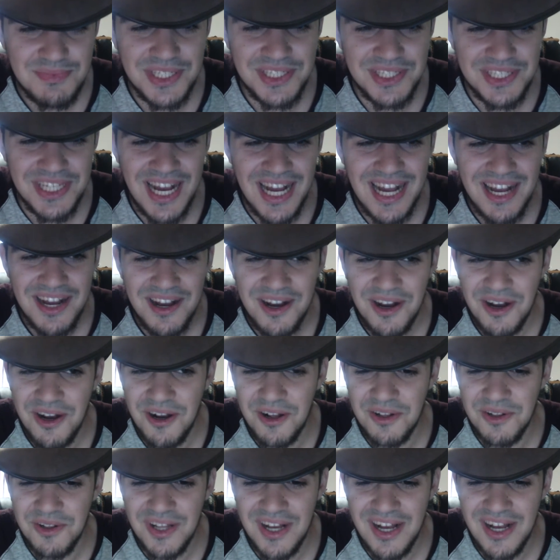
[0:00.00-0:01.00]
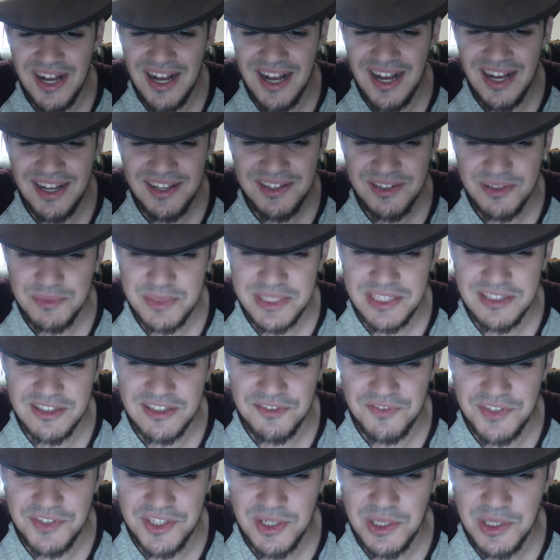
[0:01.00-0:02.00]
yeah, I'll uh, let me give the
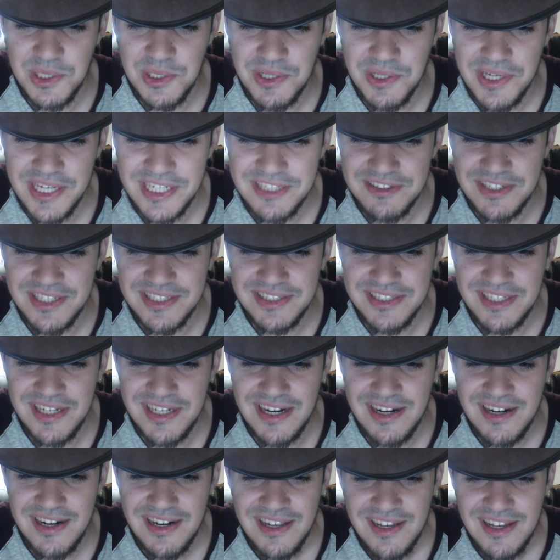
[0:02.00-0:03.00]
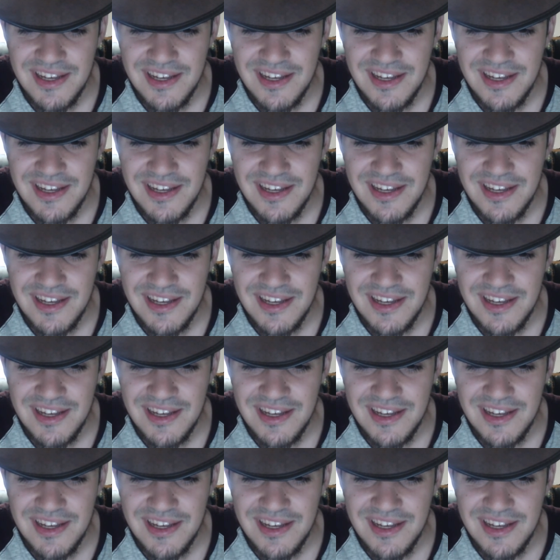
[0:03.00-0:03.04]
video a like right there.